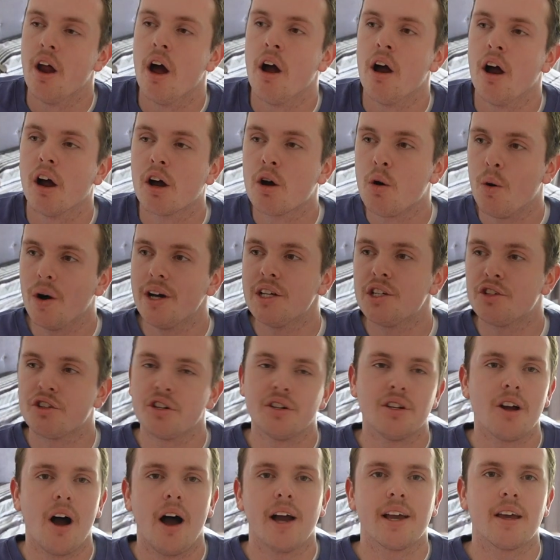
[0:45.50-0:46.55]
know, a
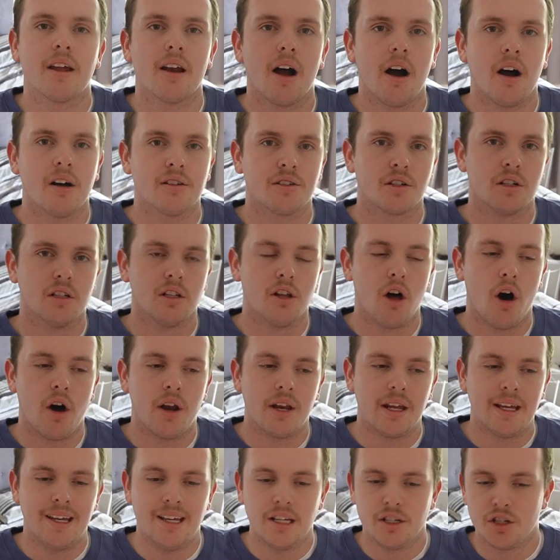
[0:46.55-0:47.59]
question I get asked a
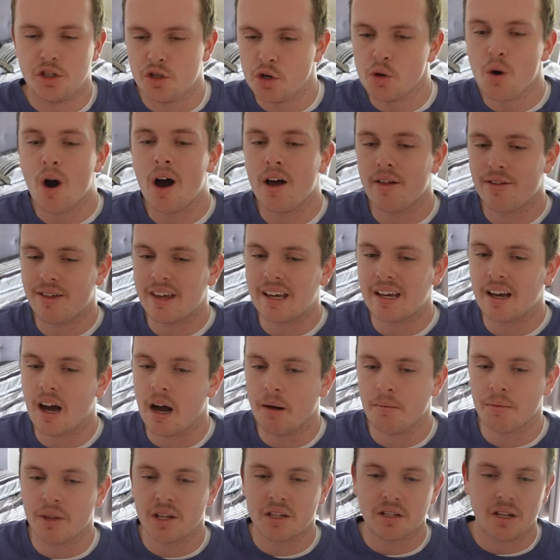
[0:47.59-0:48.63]
lot is, do I think
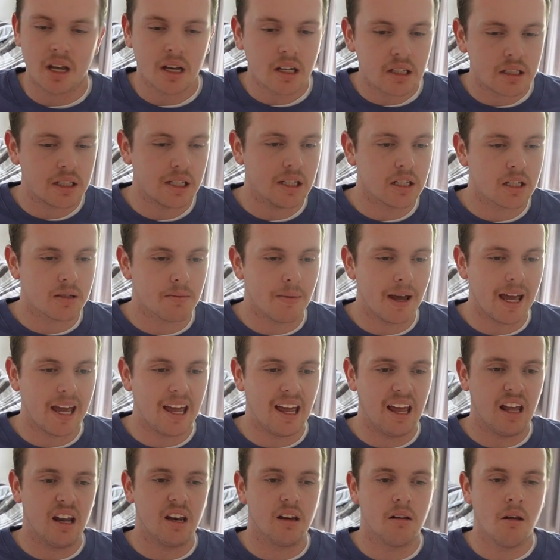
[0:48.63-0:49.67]
I'm the sexiest
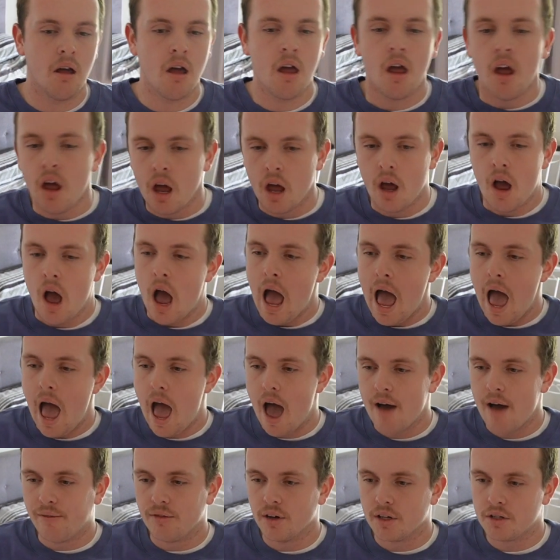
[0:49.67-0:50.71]
man
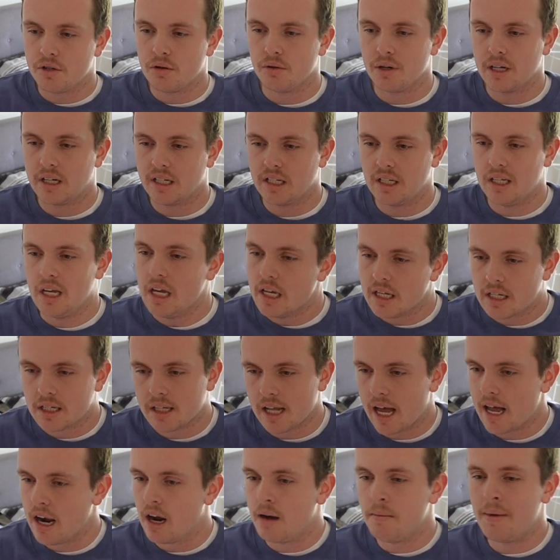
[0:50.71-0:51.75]
ever to exist?
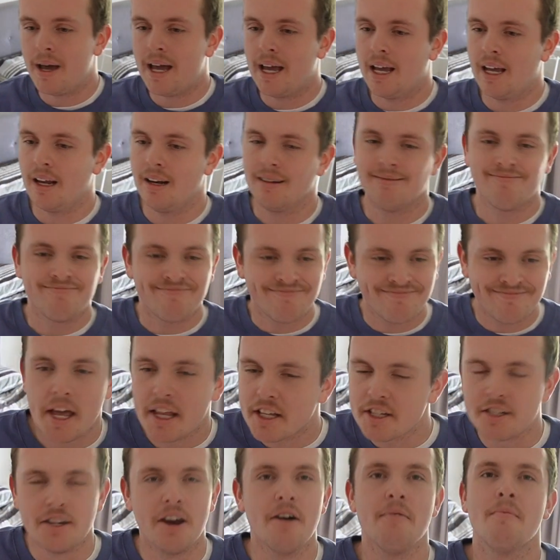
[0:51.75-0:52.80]
And I mean,
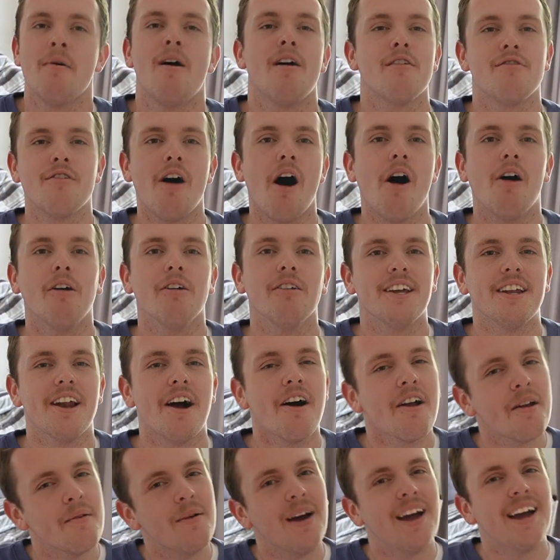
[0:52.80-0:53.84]
it's not my fault. You know
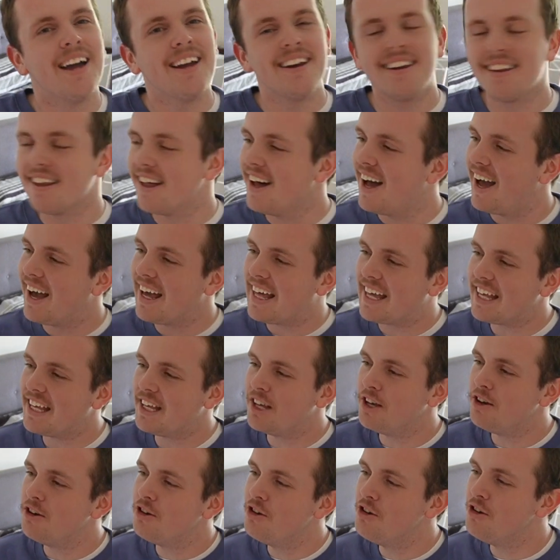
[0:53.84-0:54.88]
what I mean? Like,
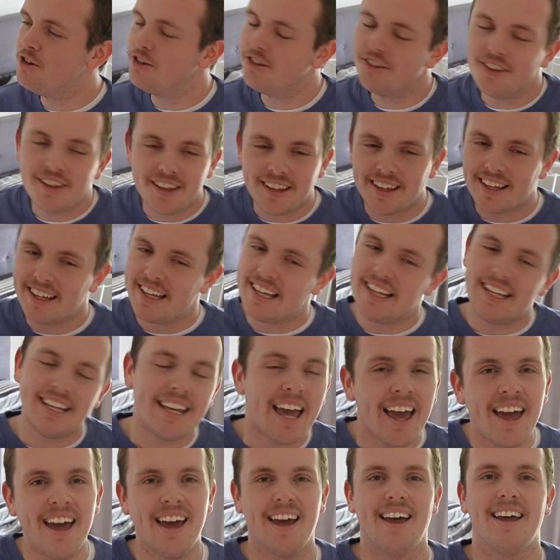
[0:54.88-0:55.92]

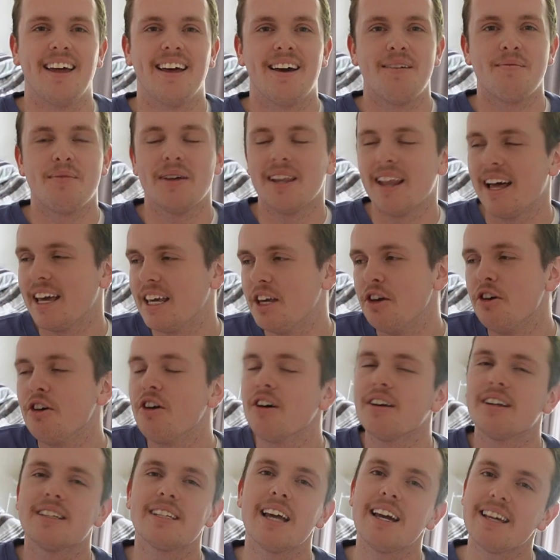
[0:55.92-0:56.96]
yeah. But like, you
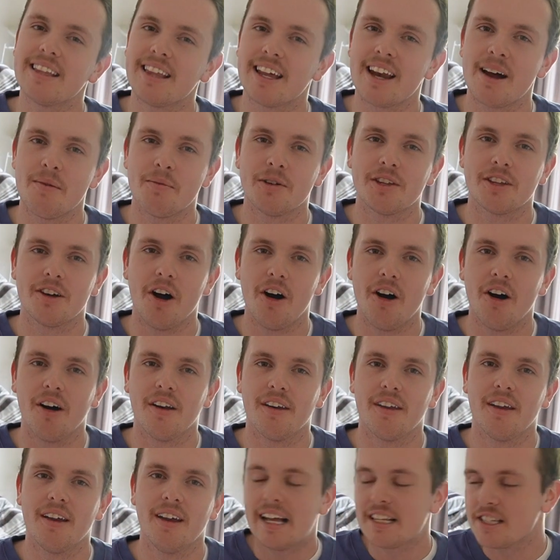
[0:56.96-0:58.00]
gotta take that up with God.
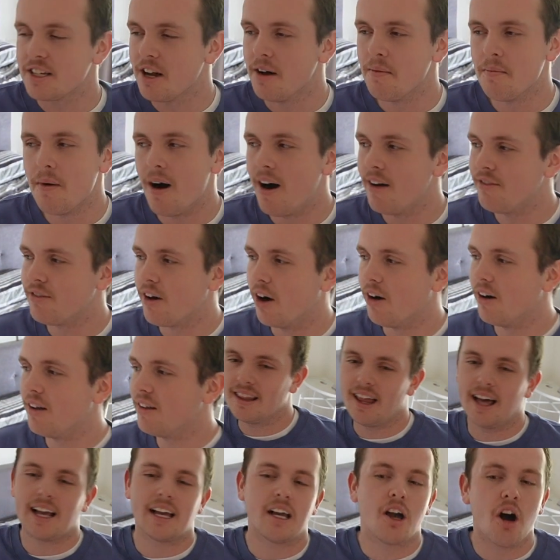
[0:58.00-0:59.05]
That's not my fault. Like,